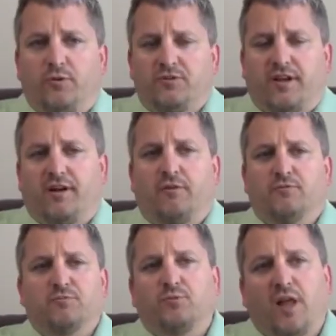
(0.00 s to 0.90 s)
Inside
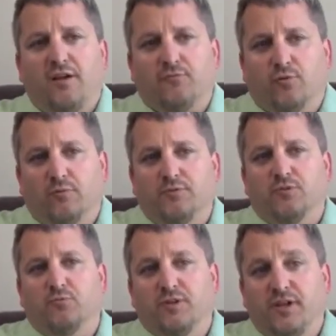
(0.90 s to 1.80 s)
offers a platform
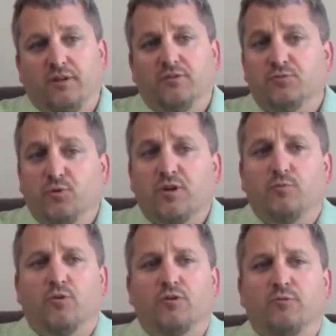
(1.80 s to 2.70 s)
to retailers, brick and
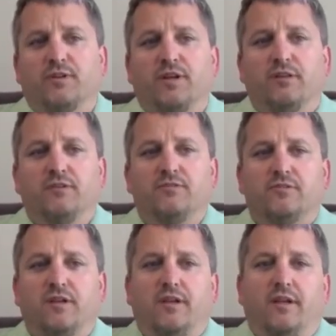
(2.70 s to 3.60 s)
mortar
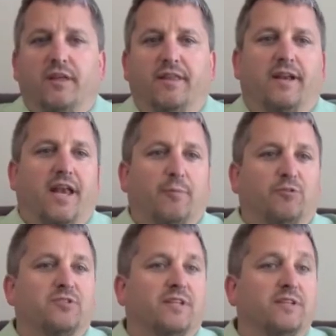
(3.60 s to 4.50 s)
retailers, that
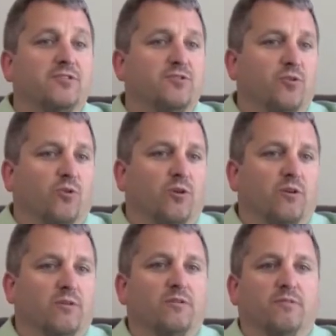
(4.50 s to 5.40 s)
enables
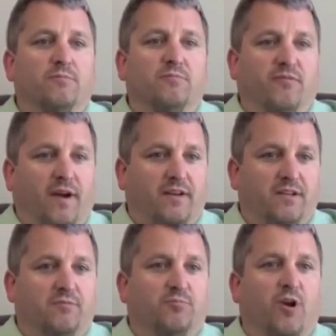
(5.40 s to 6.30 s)
in-store
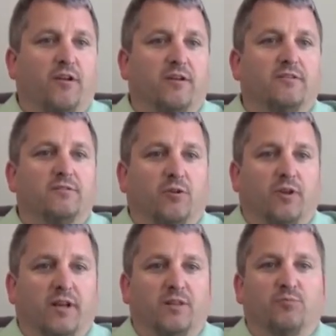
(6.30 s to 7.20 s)
finding of product,
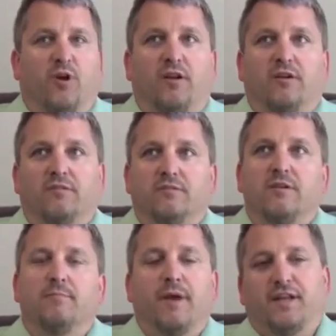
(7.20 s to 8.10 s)
locating the product,
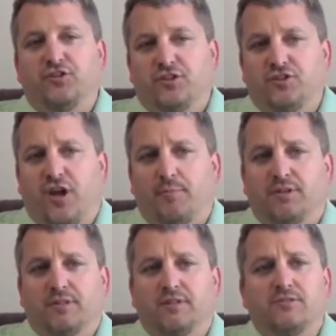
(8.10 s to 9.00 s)
managing a
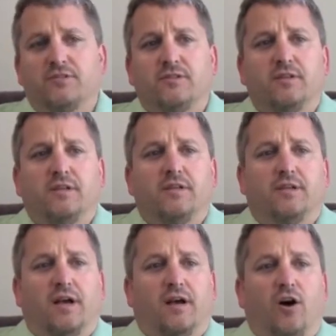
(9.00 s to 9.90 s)
shopping list.
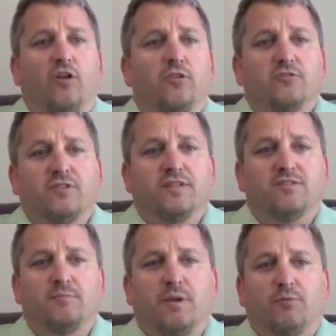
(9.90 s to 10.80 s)
All those things
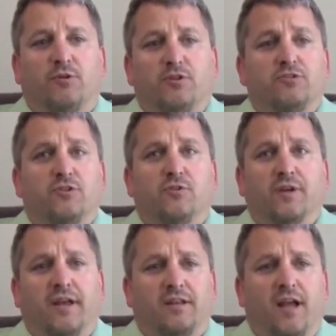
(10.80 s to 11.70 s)
that people are used to
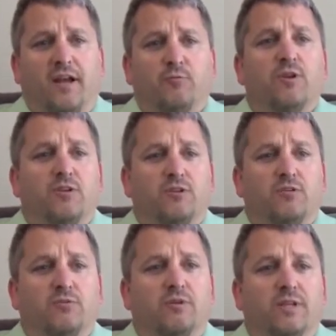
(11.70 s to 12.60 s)
doing online, we can
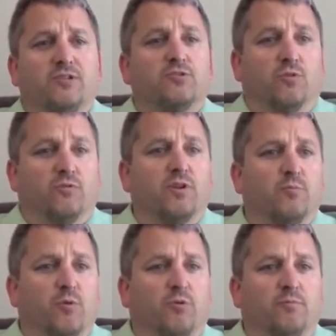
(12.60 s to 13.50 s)
do in-store via
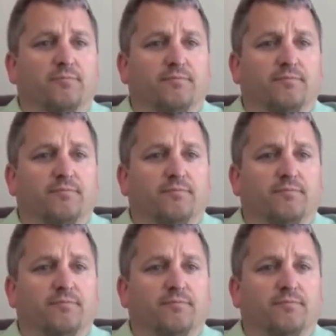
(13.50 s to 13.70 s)
mobile.